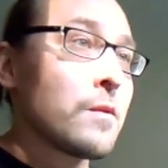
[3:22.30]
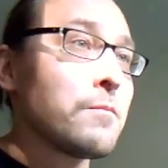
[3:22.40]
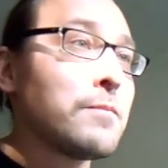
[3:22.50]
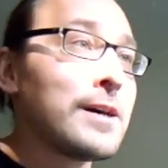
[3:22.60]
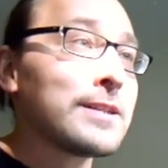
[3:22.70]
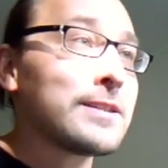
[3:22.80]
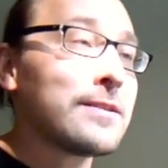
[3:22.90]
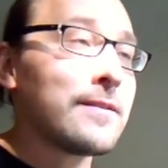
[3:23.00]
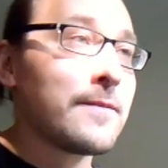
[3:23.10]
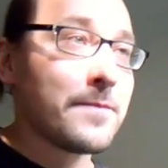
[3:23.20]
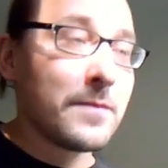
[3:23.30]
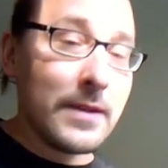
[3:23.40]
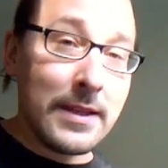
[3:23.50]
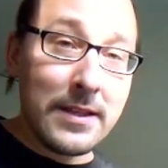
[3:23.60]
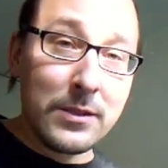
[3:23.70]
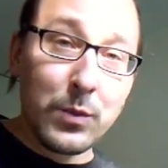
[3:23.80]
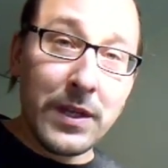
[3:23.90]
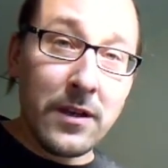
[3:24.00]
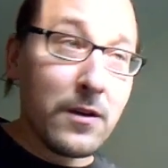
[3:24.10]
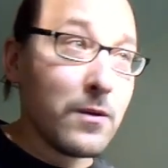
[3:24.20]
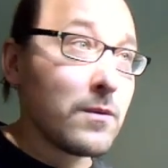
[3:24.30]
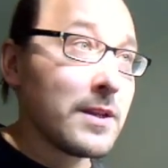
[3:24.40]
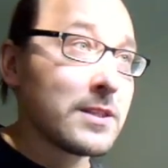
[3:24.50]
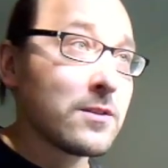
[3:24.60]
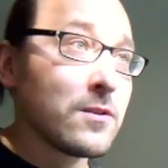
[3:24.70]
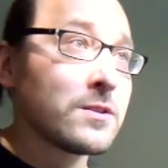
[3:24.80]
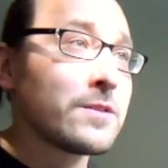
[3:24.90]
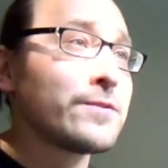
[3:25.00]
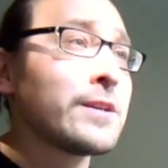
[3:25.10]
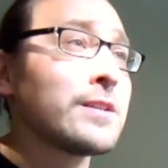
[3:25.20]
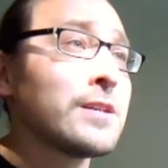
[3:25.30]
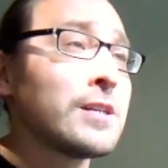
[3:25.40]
But in this video let's concentrate